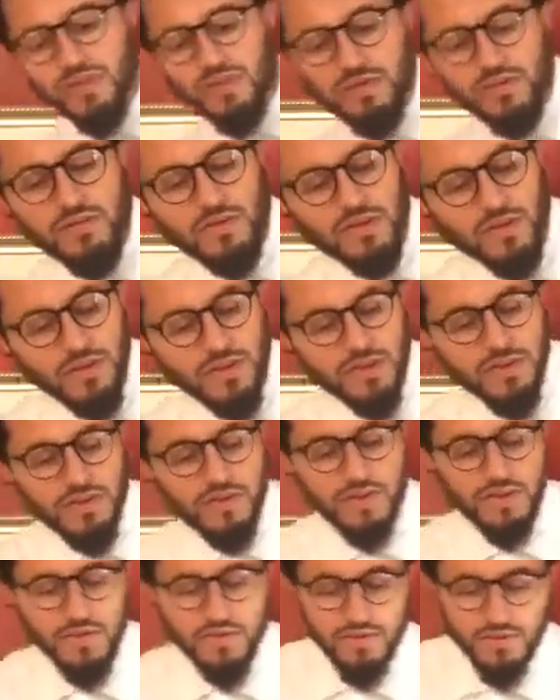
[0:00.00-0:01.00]

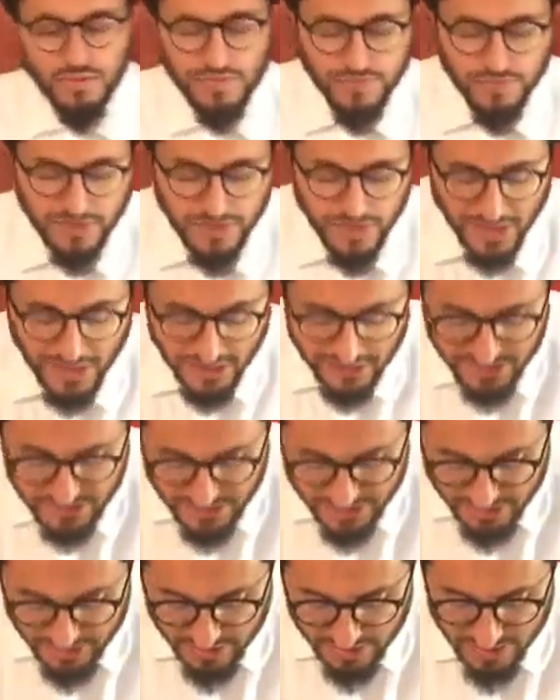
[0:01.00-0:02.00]

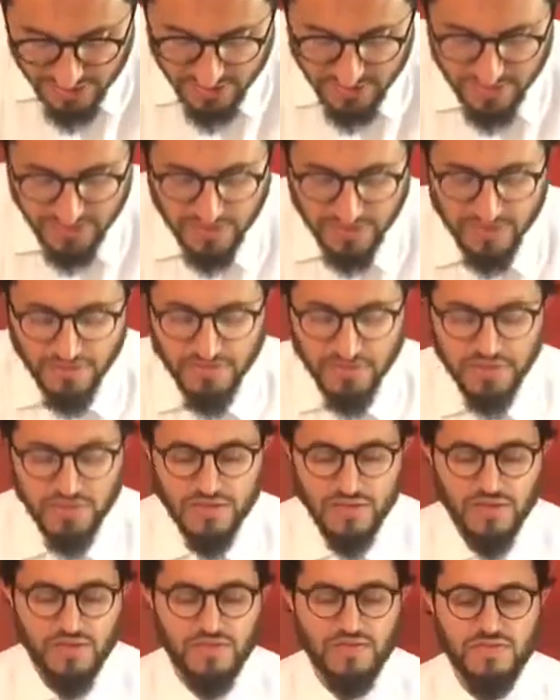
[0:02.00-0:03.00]
Nat
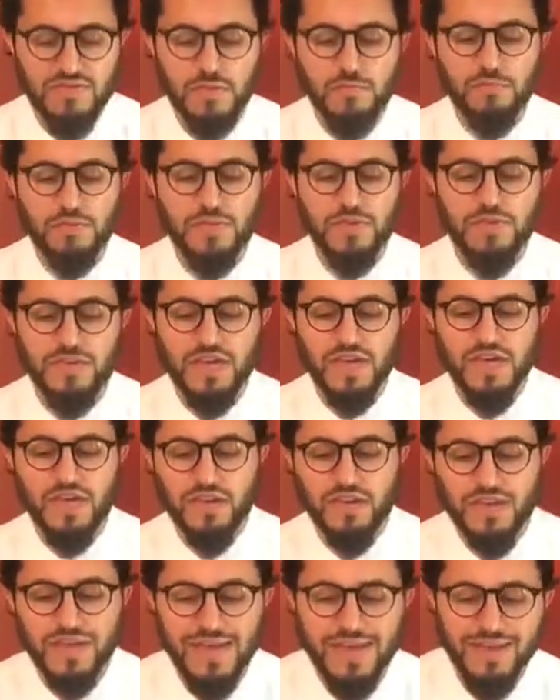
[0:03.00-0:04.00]
is simply
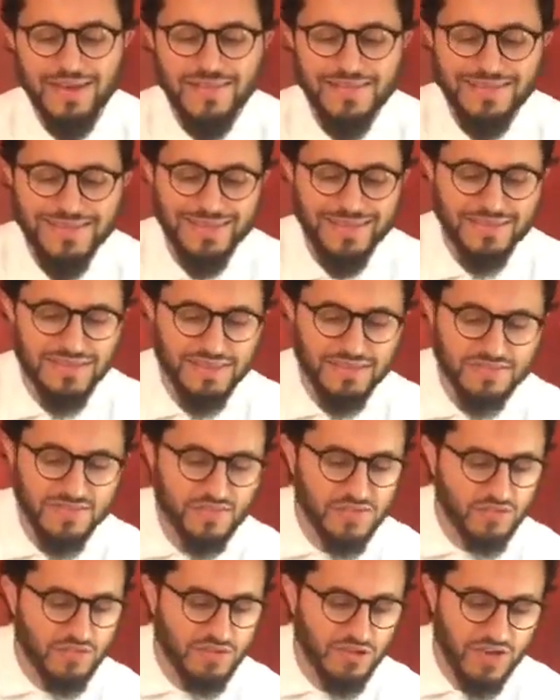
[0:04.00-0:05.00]
that anything that
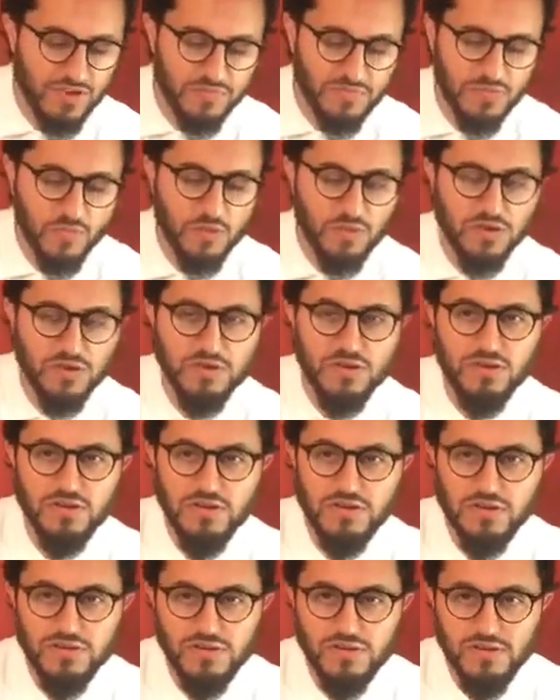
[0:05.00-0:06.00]
describes a word
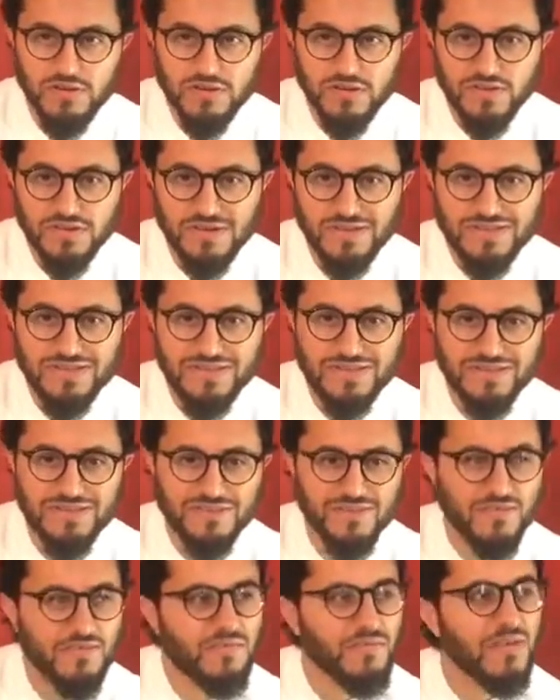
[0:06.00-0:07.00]

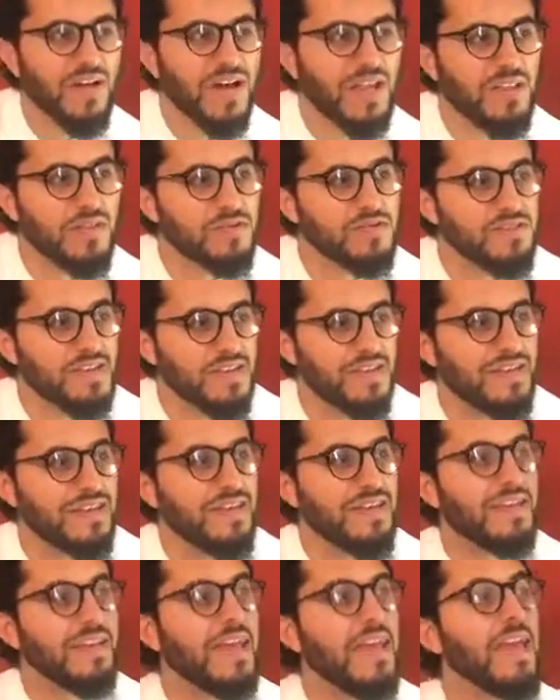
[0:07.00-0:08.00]
follows it
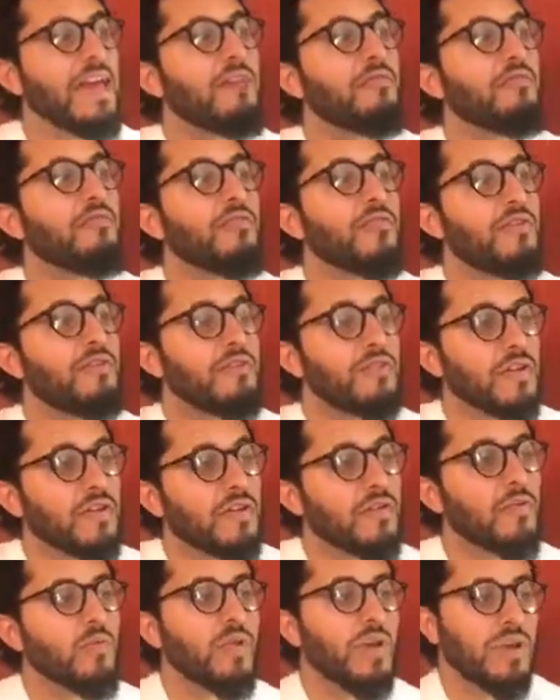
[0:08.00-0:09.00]
in every
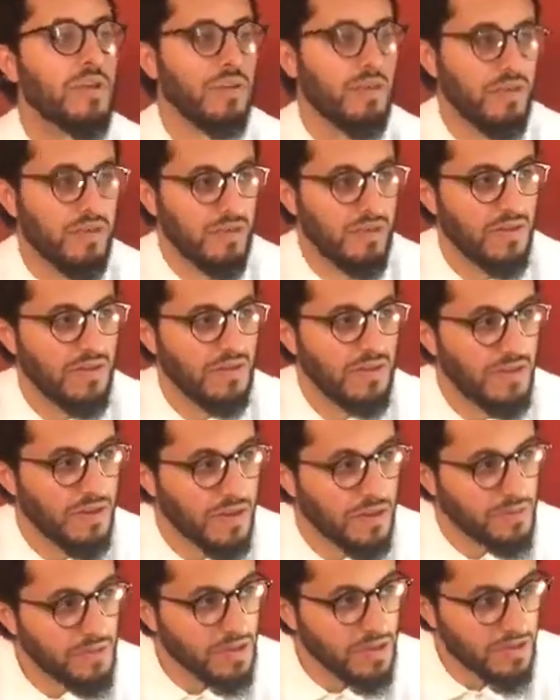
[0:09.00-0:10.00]
single way,
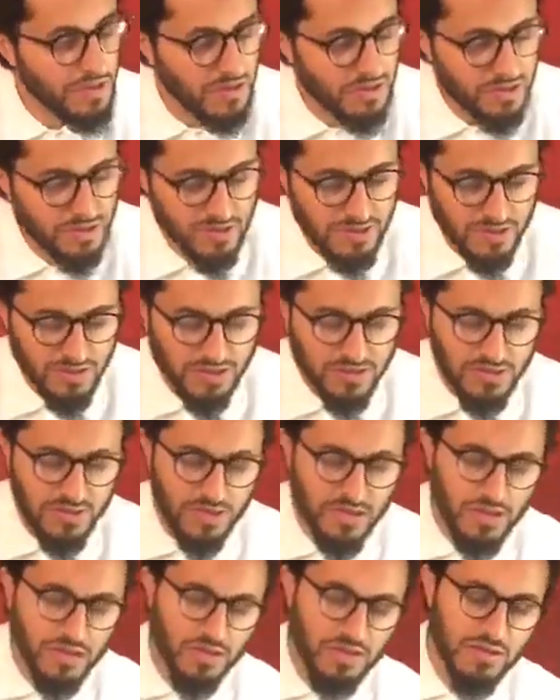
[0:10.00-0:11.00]
namely
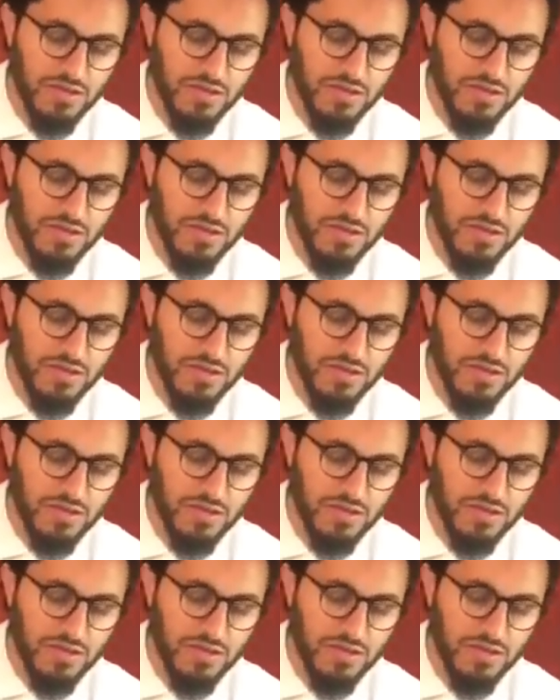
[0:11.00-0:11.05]
in